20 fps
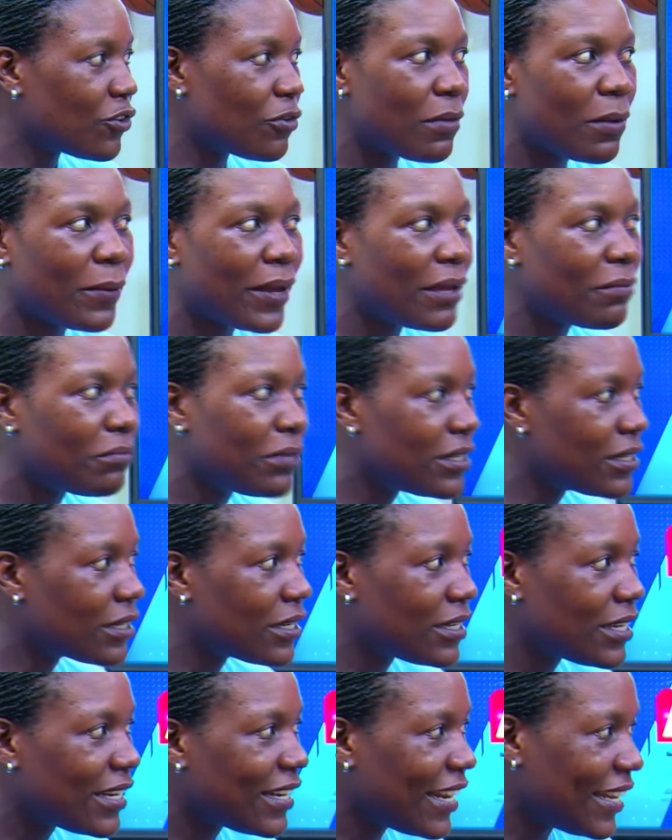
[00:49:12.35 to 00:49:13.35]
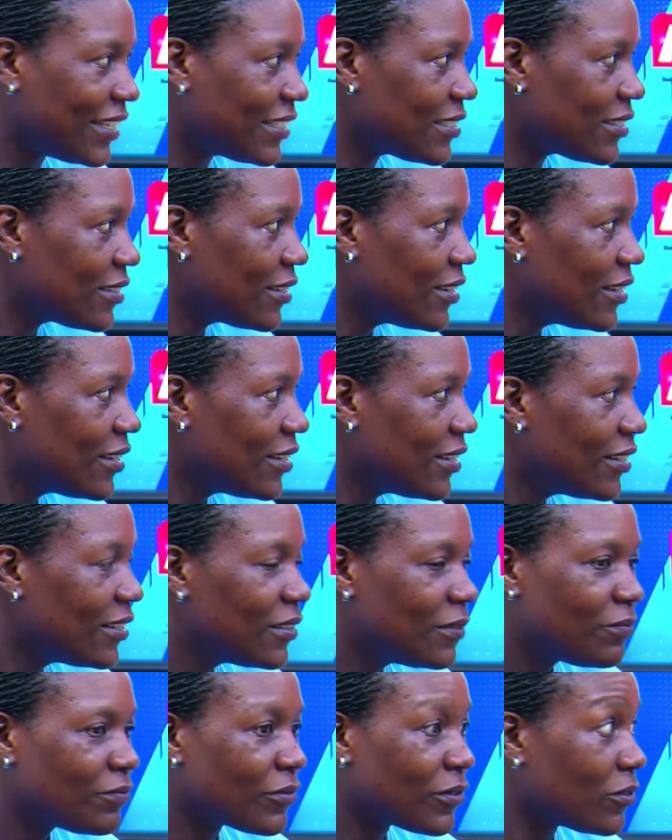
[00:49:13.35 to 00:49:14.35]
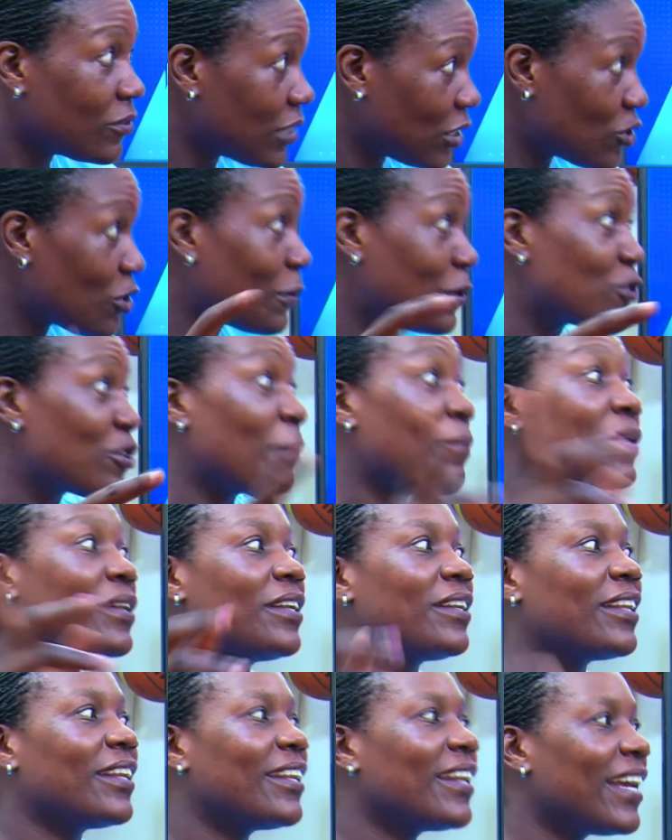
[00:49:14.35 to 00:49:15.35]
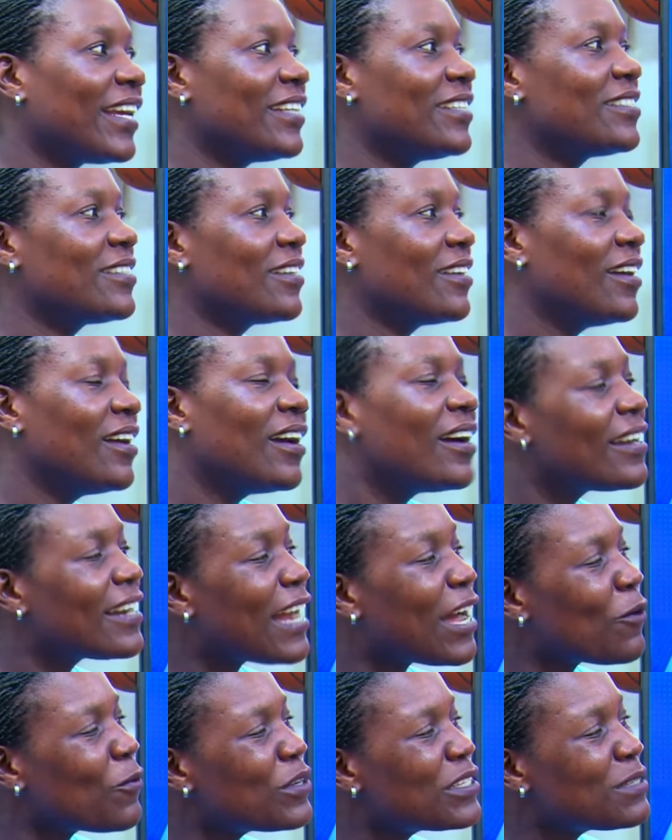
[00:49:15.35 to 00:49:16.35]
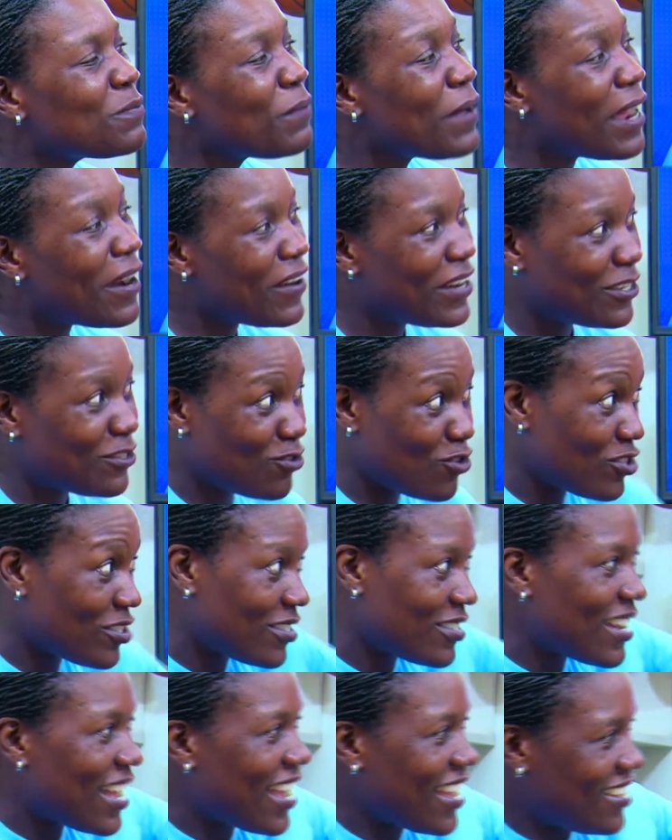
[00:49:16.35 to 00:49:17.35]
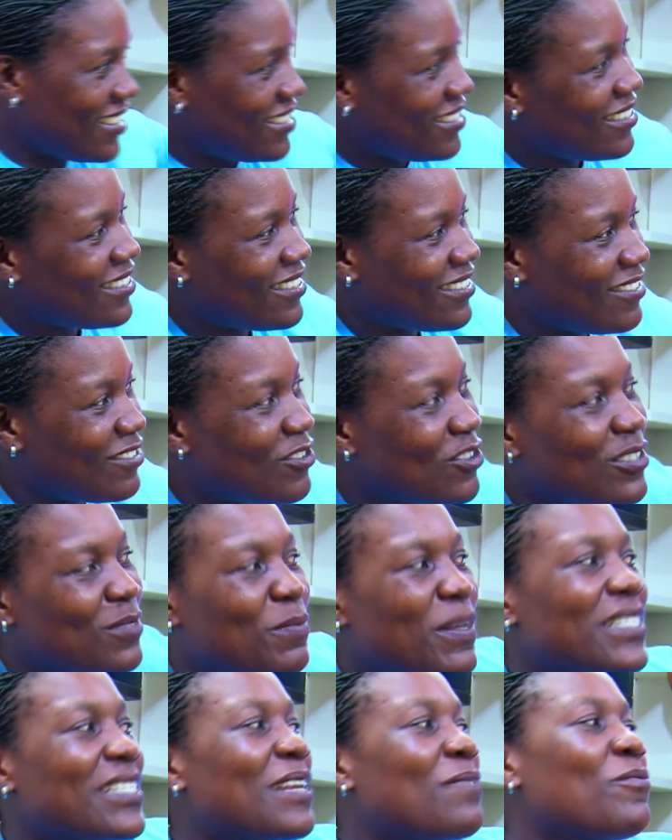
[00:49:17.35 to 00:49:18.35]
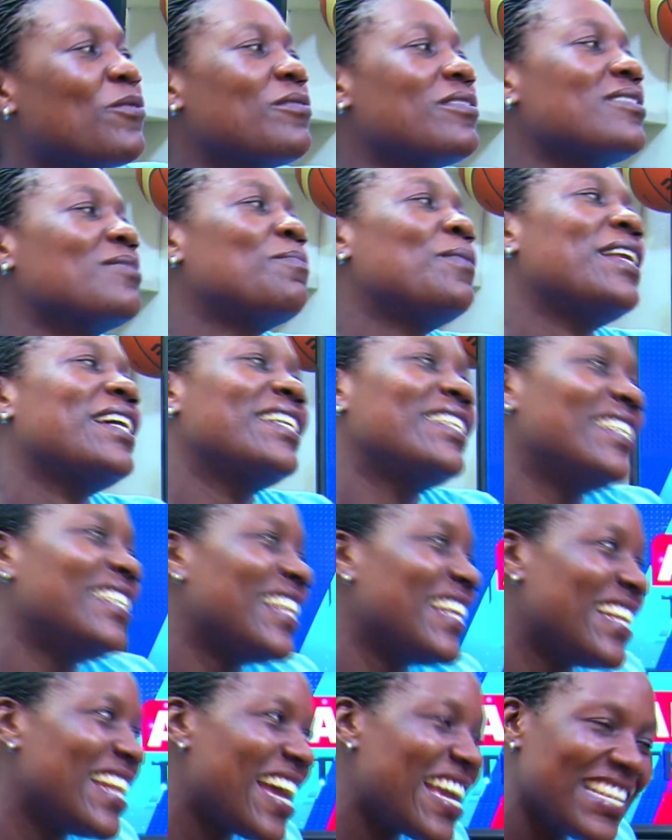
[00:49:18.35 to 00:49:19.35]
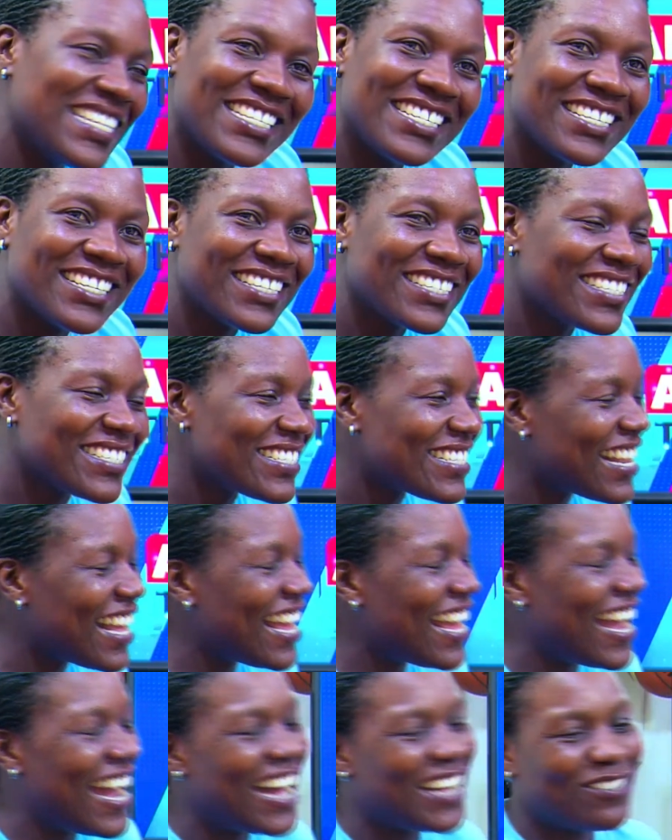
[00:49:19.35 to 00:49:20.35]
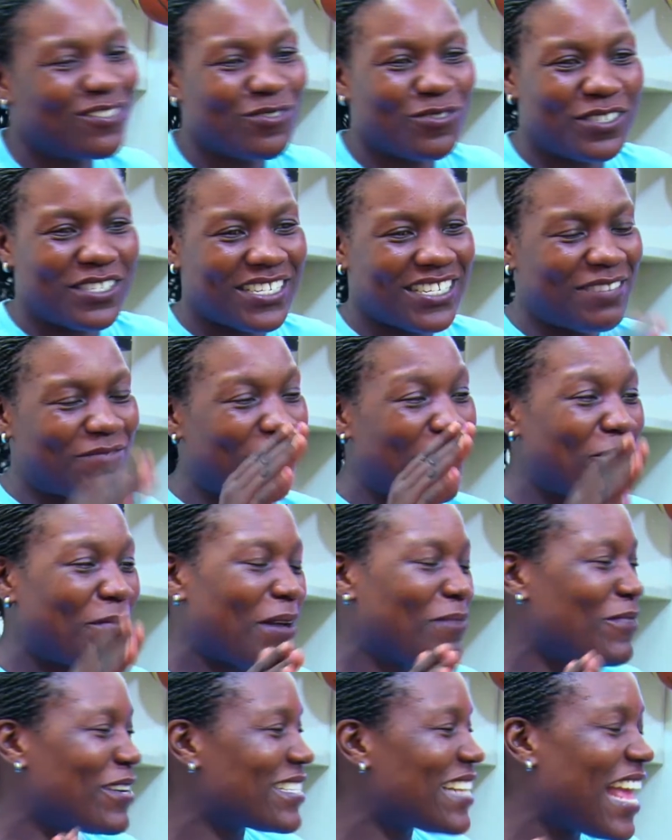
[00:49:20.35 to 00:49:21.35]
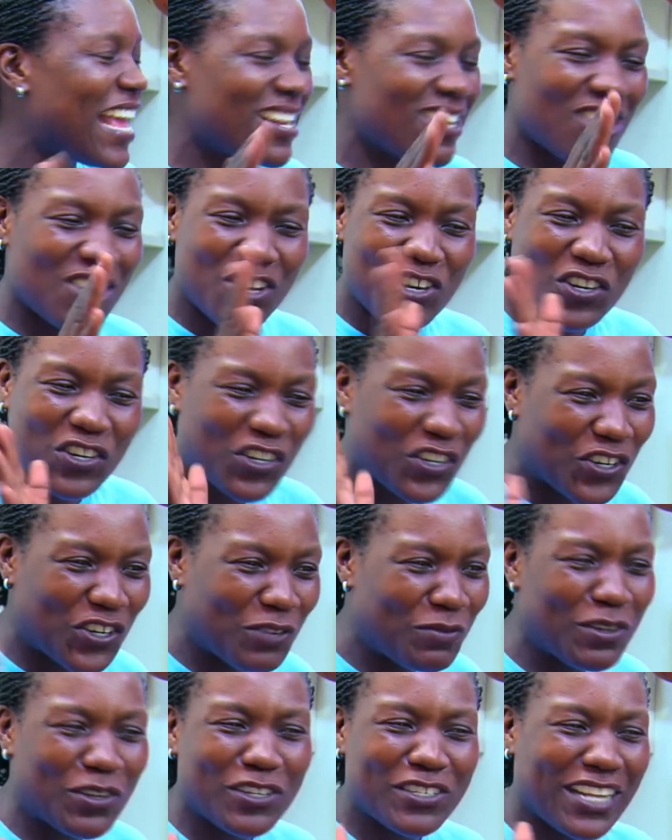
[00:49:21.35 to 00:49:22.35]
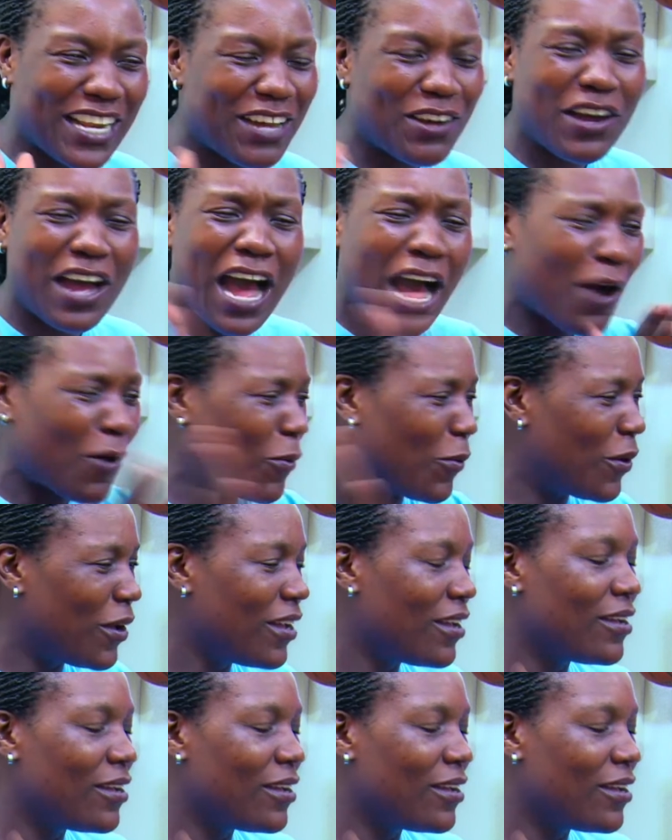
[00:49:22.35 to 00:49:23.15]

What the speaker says: Remember Eblink in the night? The time used to happen in the night. Now, which parent those days knows basketball is played in the night? They had to sit. My mom was like, no, let me tell you how.